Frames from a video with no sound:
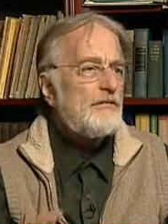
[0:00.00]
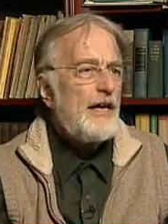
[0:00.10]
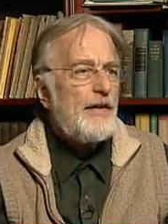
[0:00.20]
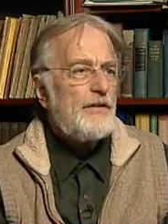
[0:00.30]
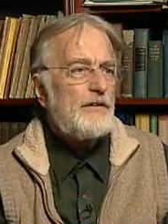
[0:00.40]

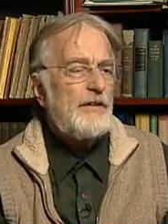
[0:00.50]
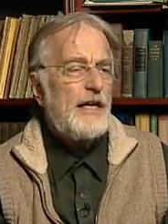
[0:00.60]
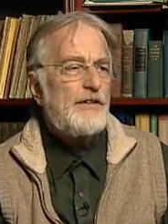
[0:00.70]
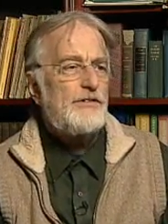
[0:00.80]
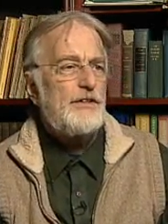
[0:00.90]
Rather,
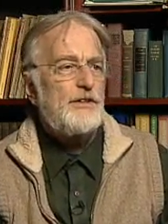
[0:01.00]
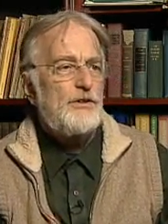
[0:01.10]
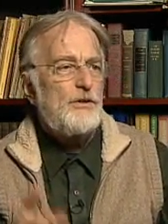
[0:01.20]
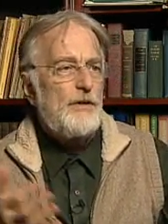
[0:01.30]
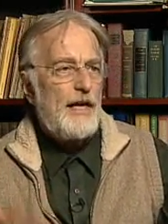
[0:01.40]
I see
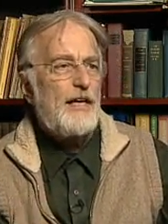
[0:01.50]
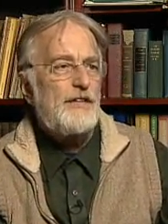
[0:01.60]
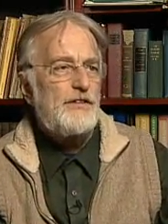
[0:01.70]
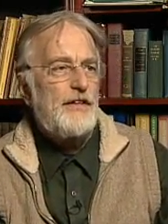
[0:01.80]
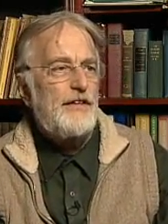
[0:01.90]
you
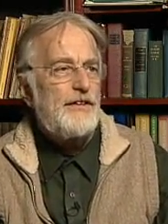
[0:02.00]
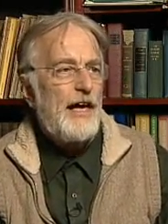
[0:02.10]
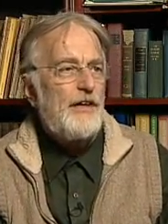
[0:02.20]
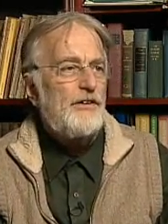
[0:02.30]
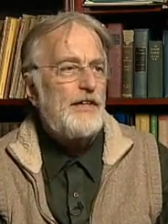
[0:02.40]
as an
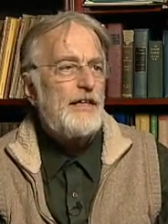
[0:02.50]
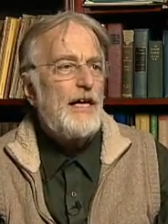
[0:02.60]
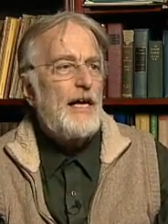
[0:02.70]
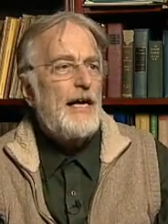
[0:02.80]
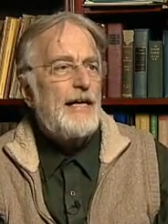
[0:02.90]
entirety
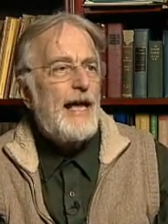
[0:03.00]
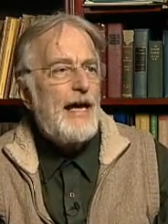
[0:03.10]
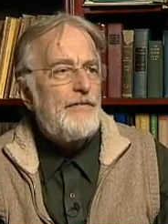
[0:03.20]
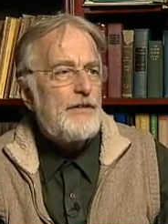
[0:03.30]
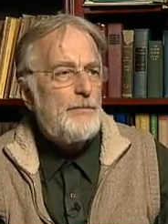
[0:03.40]
and
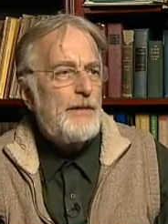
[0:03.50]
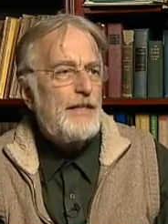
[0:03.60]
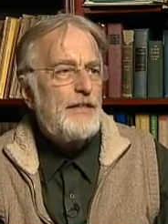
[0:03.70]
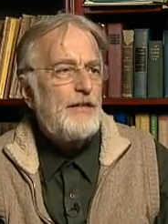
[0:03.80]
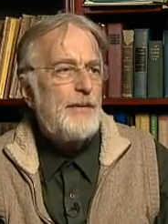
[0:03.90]
have an
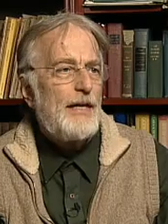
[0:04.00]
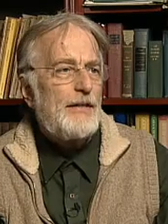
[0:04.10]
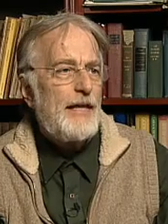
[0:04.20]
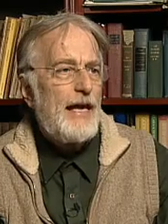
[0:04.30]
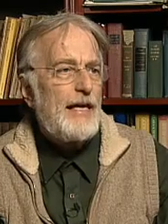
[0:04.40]
opinion
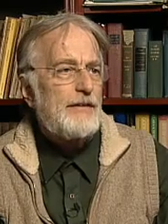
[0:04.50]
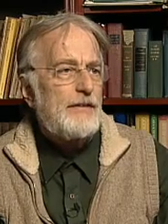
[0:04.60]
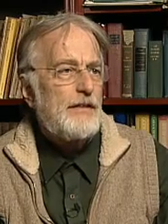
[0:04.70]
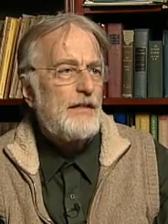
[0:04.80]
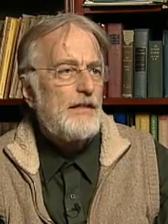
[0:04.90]
about that.
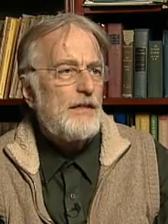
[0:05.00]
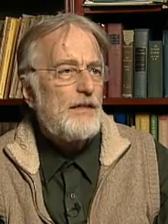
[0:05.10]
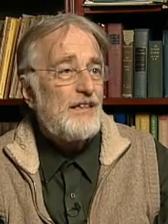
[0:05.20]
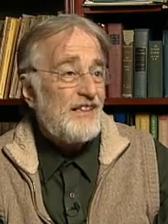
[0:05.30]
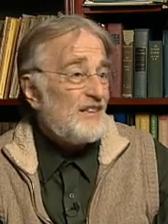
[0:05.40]

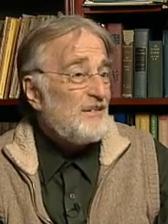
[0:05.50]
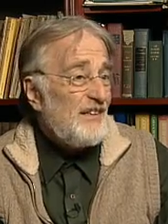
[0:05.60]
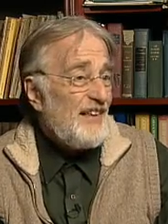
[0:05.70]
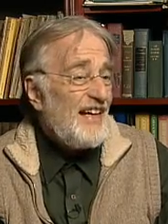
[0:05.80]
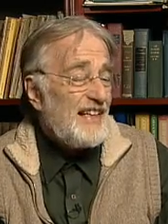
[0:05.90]

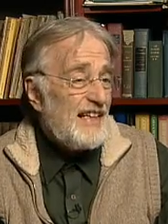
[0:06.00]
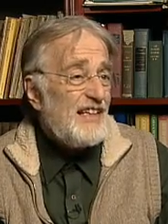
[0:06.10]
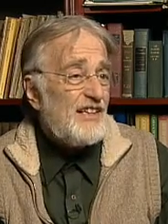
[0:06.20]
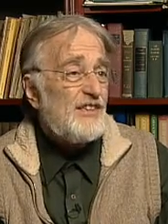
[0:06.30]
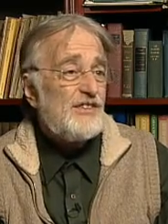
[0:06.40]
Well, that
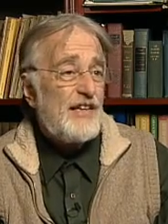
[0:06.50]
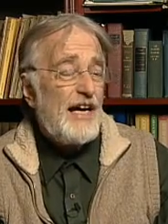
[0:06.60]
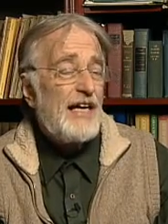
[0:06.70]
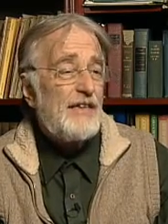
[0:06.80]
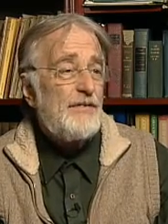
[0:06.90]
is
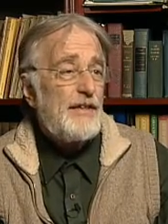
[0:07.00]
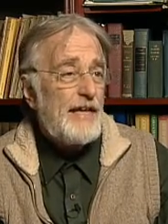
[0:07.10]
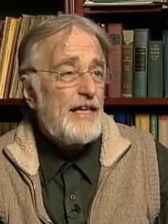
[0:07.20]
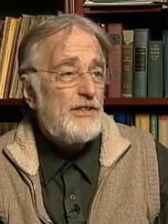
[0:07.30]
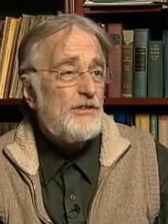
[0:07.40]
kind of the
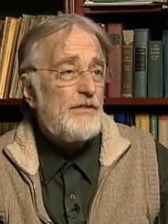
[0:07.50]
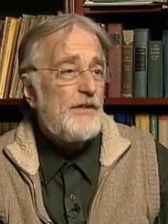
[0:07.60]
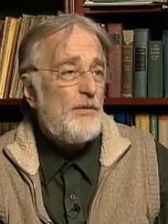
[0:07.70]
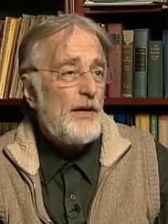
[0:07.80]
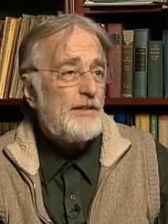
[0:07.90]
nature of a
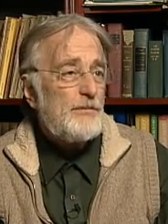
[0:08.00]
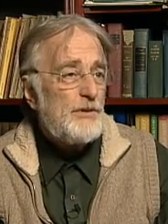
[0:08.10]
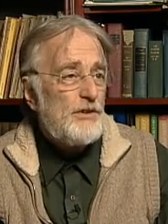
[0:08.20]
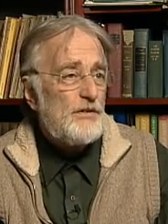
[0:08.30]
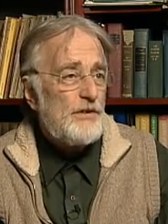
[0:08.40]
quantum
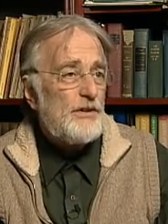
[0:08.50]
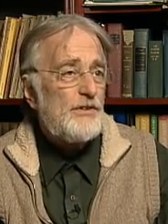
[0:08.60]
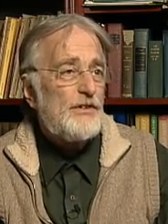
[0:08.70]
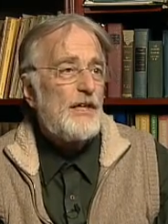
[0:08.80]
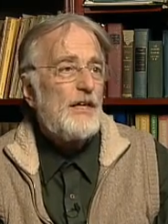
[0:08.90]

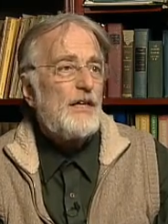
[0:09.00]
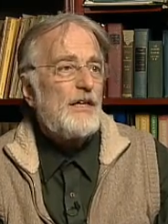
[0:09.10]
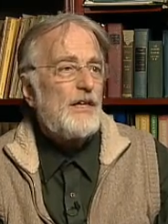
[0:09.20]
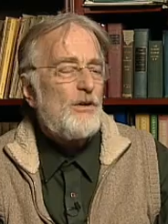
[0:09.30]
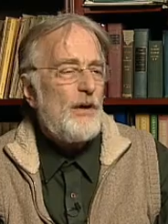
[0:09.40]
universe.
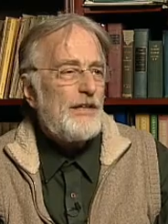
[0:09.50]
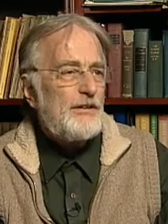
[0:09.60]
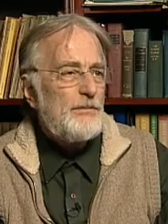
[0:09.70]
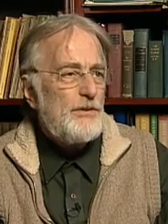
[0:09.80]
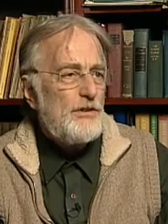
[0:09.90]
A
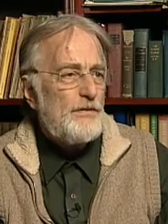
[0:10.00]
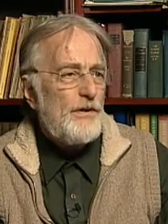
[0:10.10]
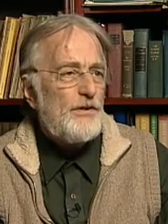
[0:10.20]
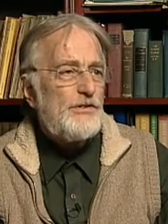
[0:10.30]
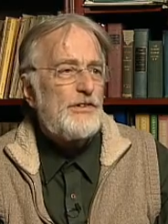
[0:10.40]
quantum
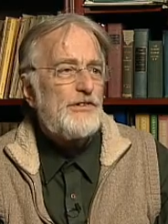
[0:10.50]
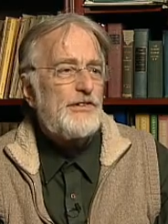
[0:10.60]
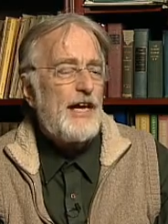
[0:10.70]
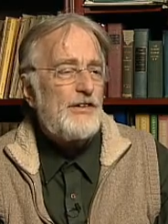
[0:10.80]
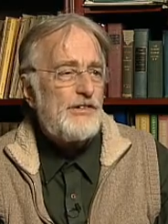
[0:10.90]
universe
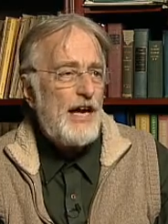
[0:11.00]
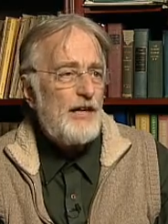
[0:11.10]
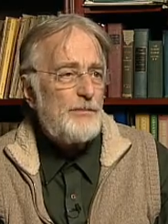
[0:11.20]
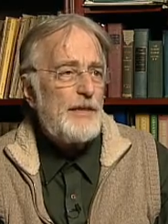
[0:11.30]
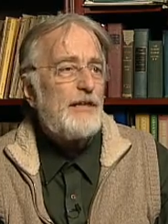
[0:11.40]
starts
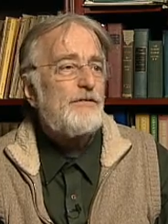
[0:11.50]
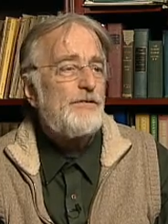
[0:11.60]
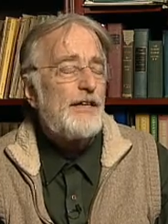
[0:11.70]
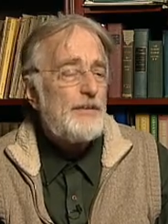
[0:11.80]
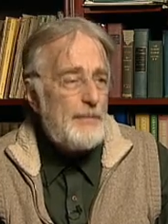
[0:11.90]
out being
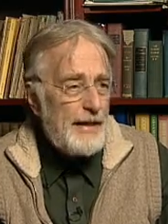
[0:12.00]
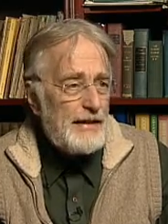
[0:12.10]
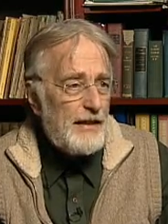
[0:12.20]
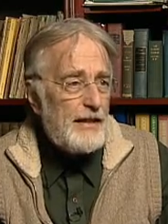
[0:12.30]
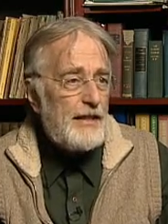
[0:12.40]

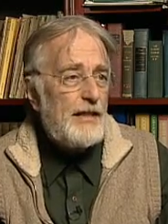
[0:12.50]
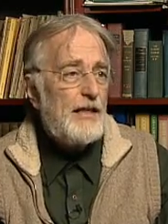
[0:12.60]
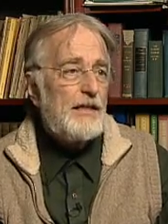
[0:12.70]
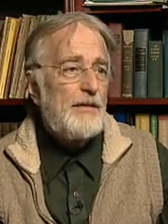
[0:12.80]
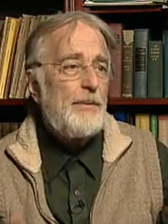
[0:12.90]
fundamentally
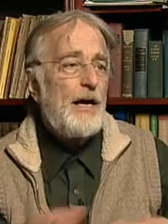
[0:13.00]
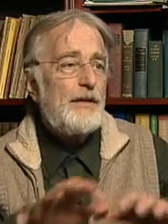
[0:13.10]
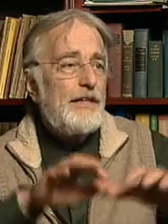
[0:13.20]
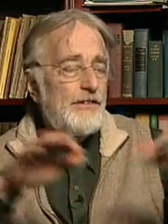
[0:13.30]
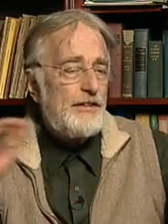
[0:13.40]

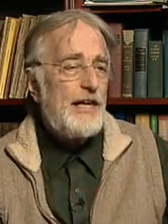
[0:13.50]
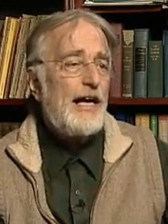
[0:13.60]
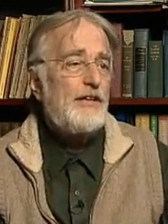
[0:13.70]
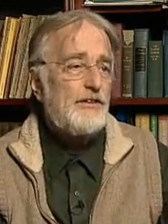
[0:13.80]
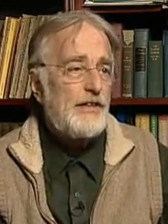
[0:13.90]
about its
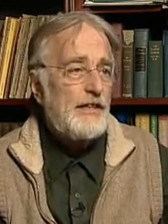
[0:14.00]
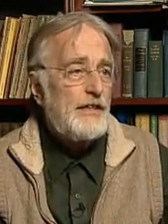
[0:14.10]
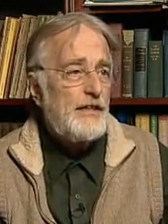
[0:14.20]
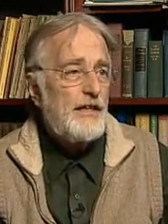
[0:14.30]
entirety,